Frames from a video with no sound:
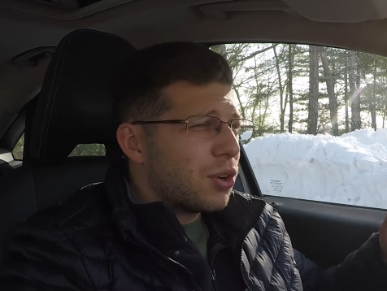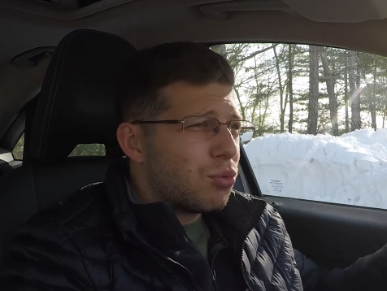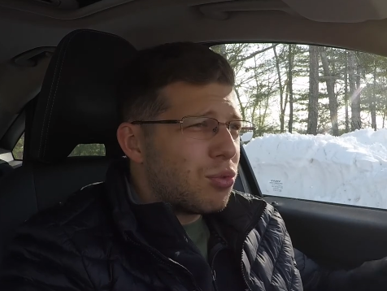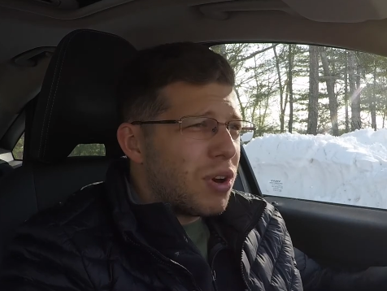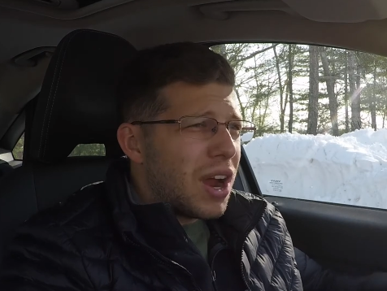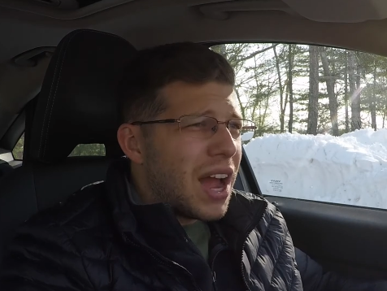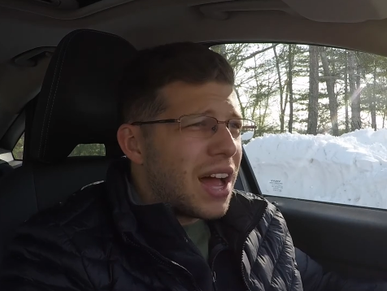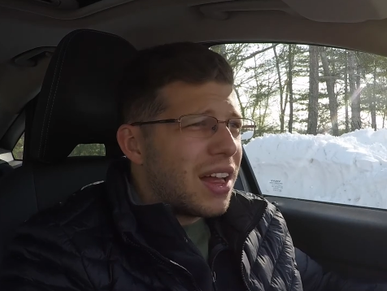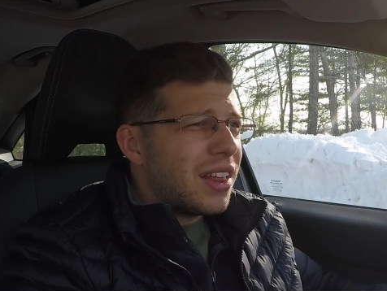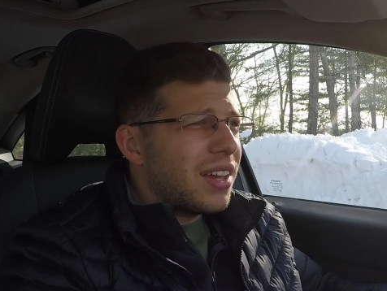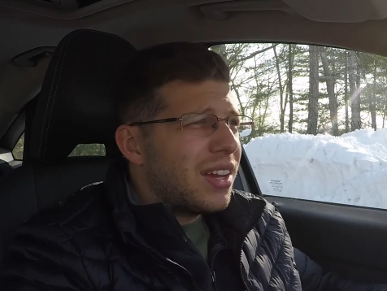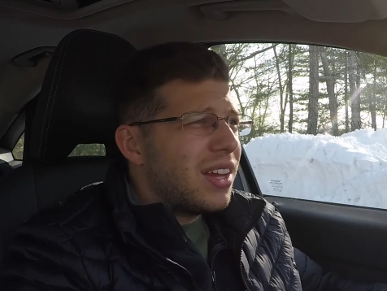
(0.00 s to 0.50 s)

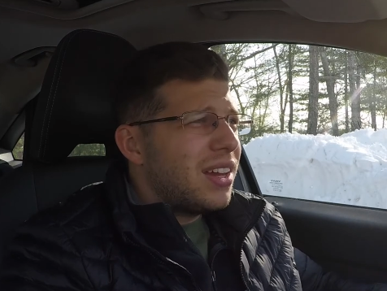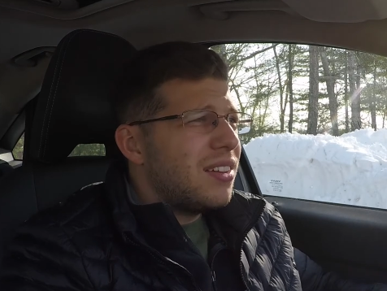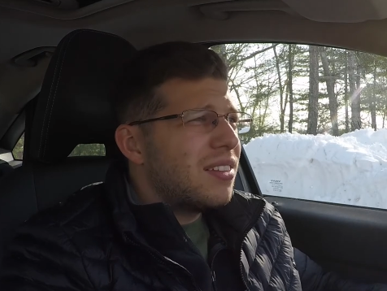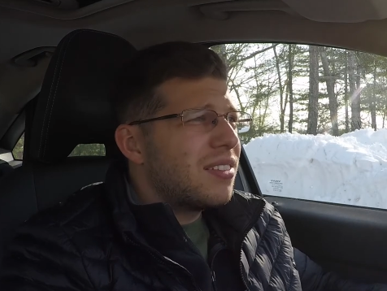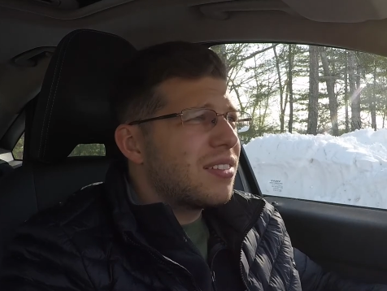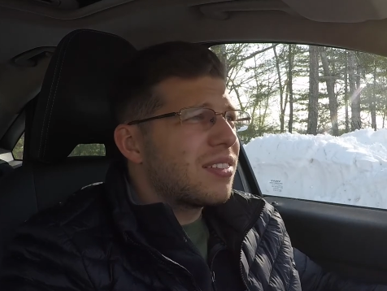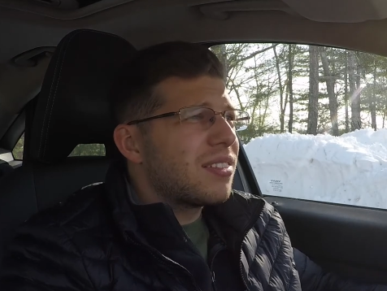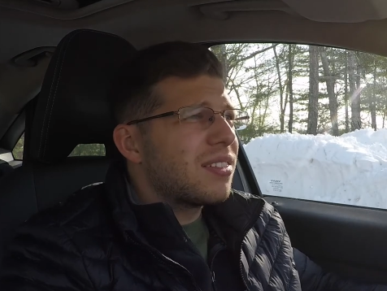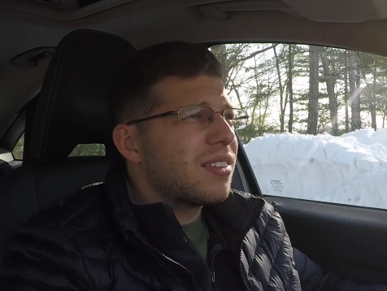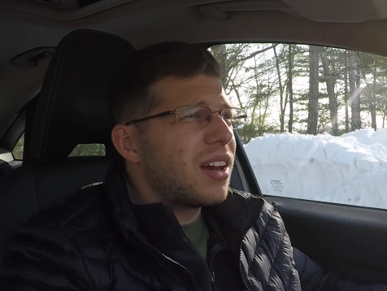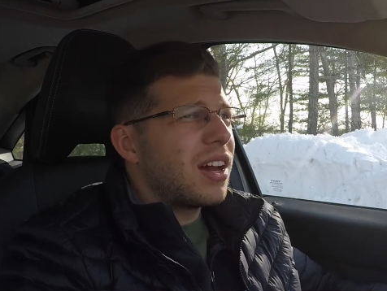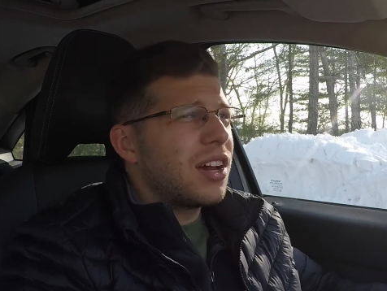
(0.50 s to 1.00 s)

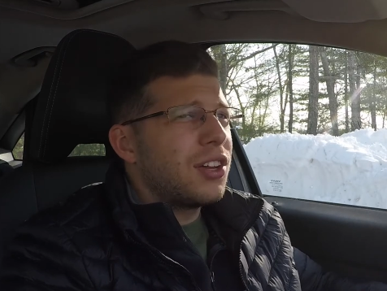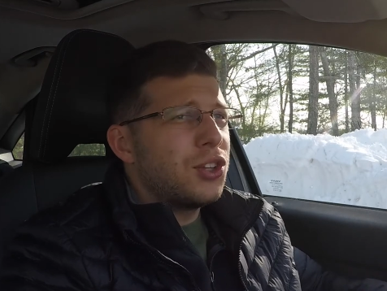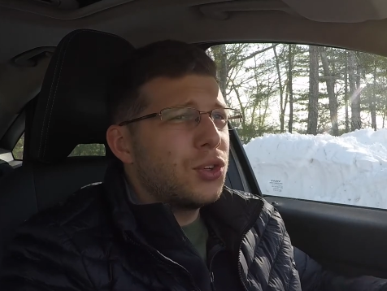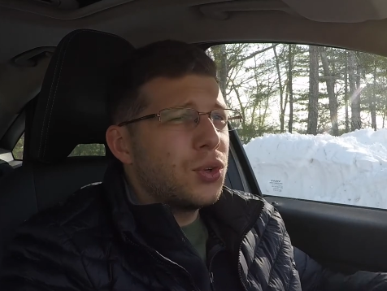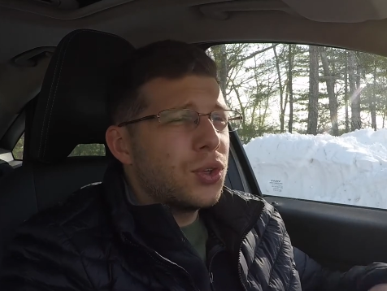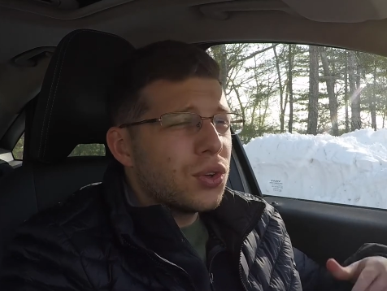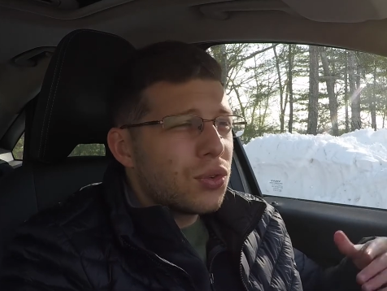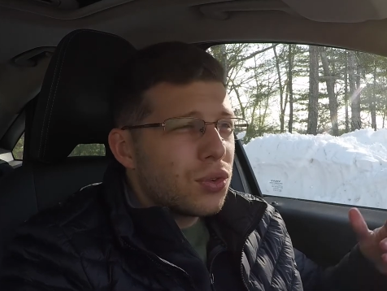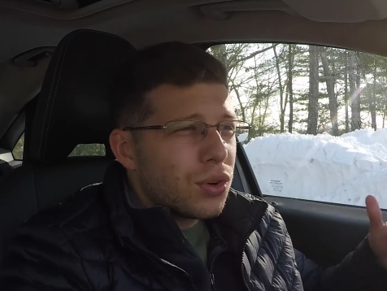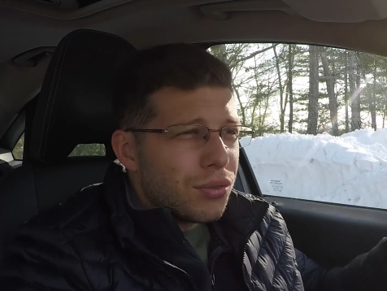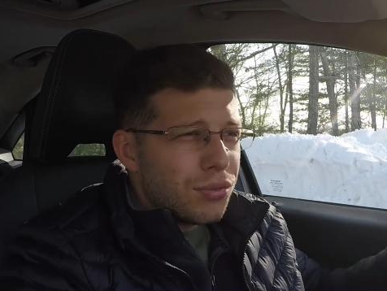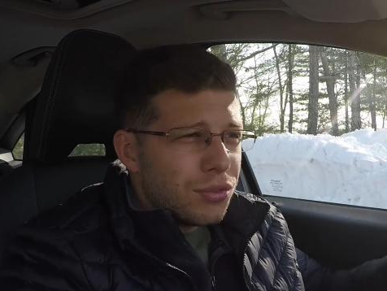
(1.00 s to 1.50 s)
rallies,
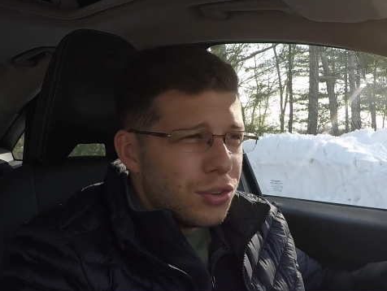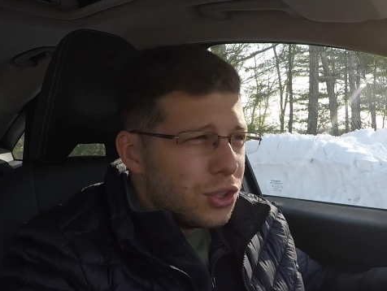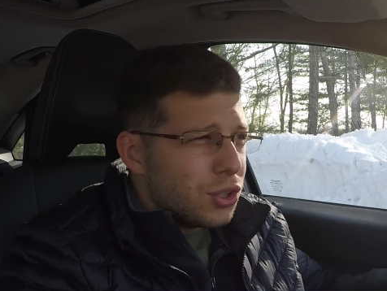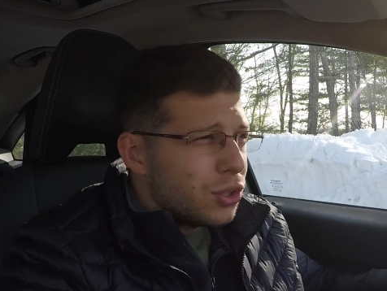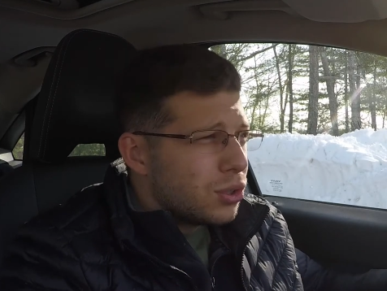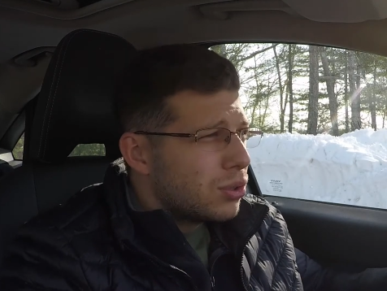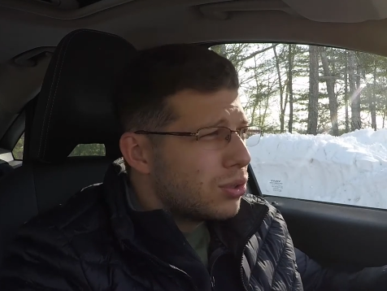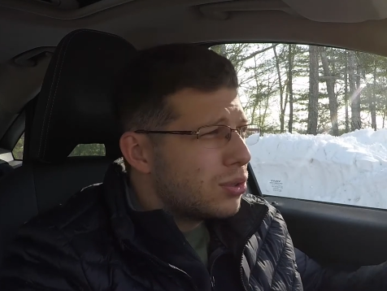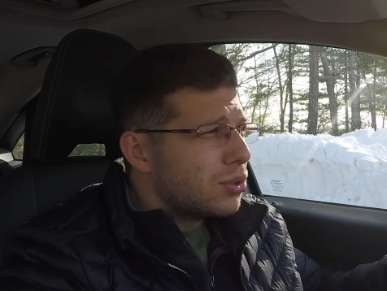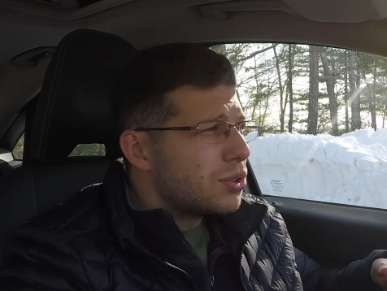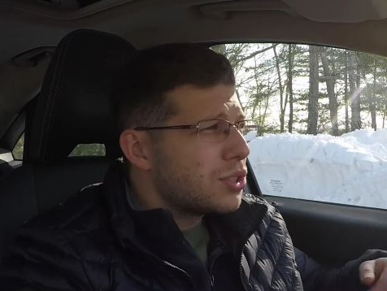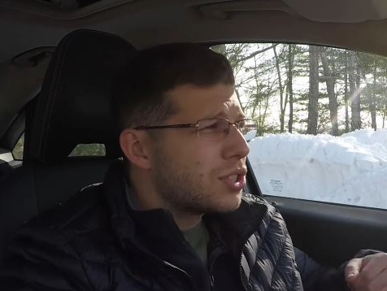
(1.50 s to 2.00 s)
doing the
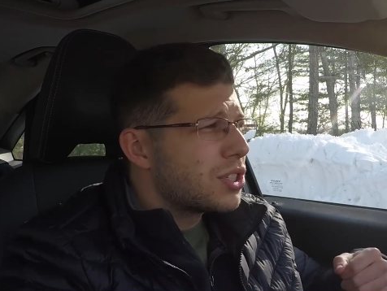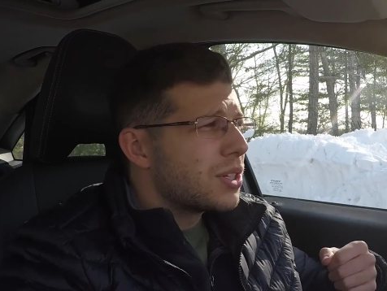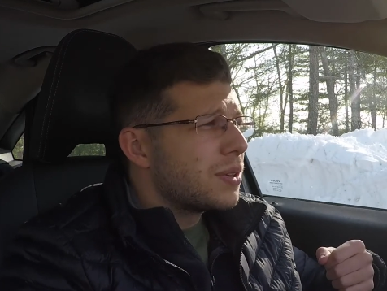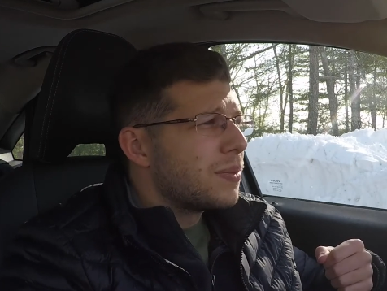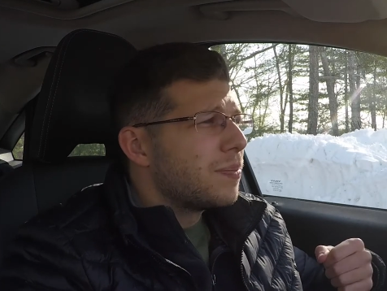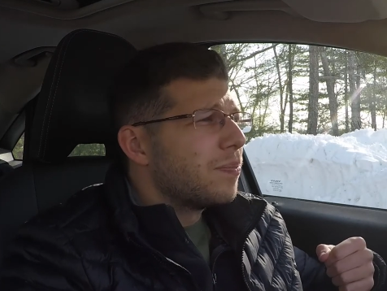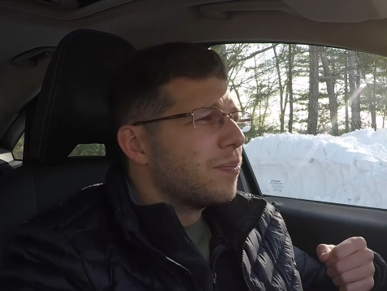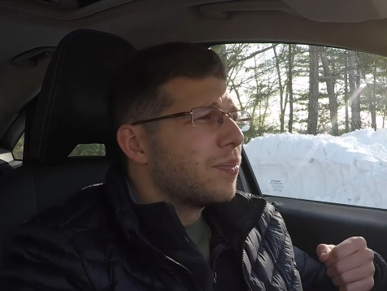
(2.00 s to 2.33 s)
reviews,